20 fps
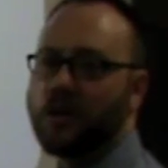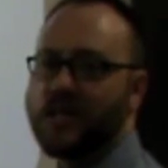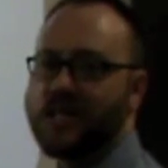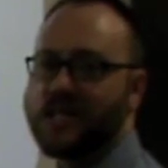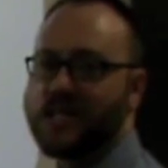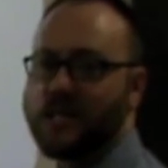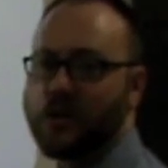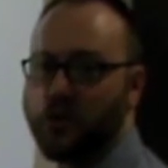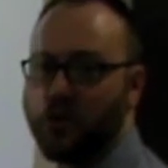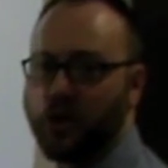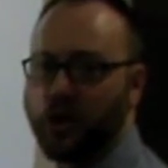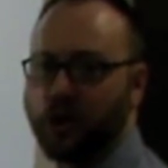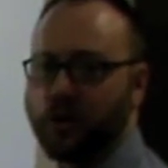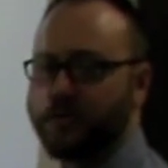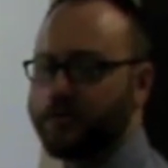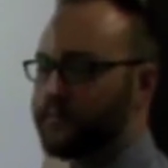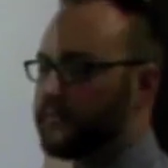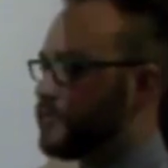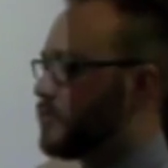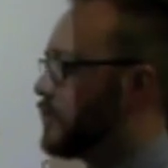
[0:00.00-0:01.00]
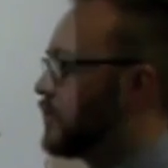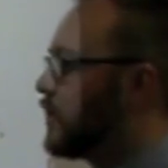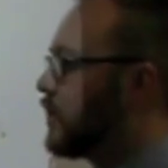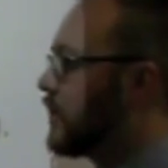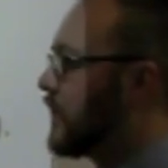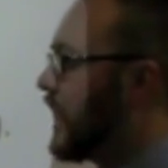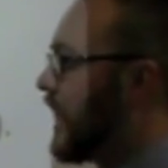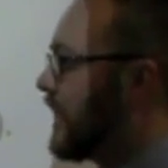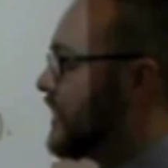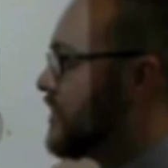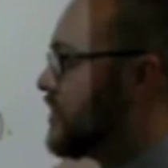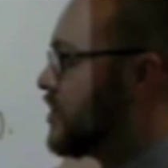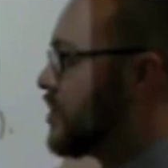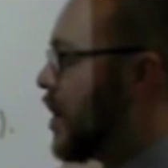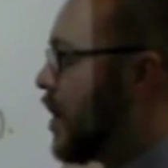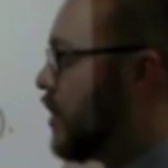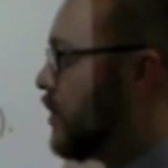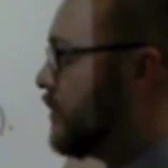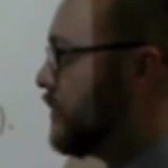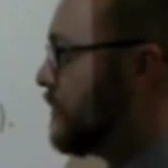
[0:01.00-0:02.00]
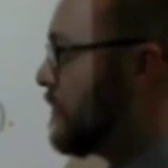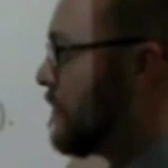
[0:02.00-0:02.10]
is neuter. Okay, so,